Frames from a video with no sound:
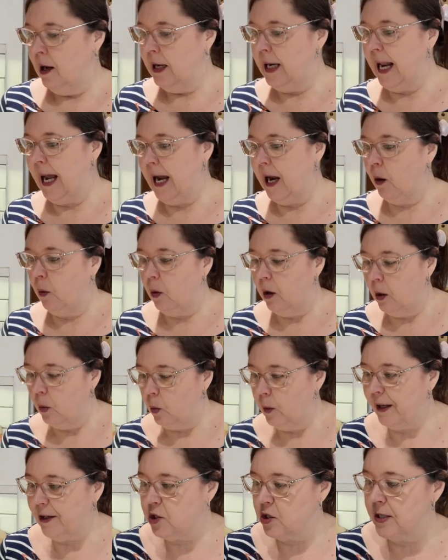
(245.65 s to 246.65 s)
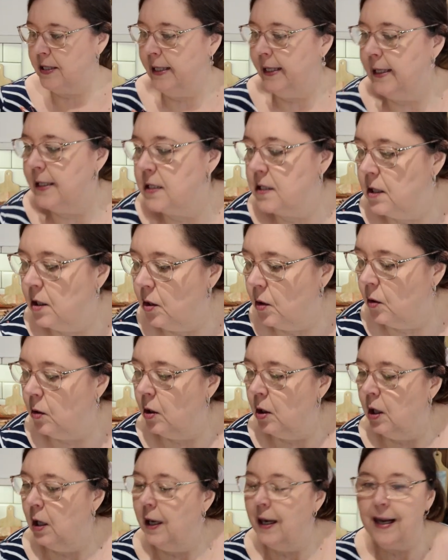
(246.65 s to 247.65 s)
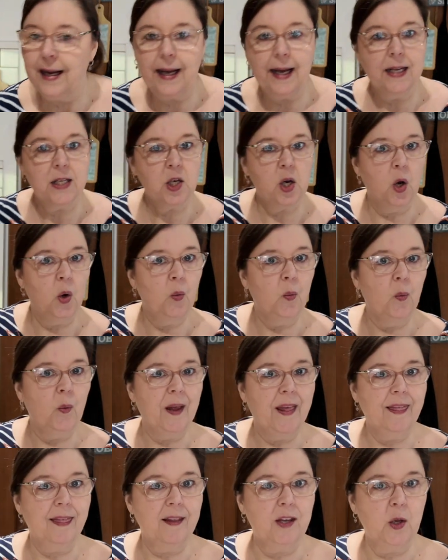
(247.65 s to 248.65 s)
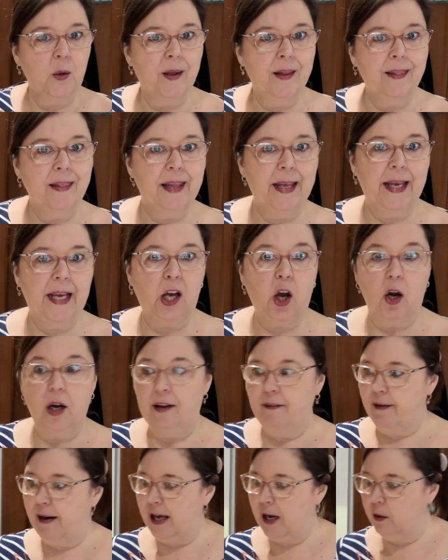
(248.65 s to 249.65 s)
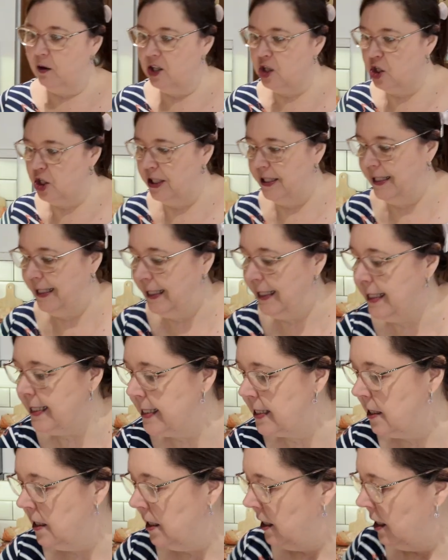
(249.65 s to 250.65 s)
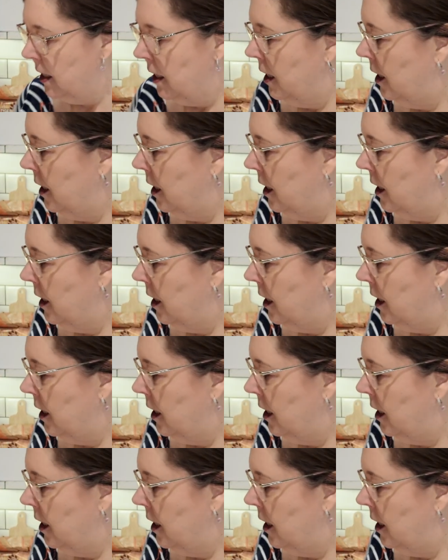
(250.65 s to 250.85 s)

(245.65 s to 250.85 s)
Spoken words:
Now we just need to get on with doing the cauliflower cheese,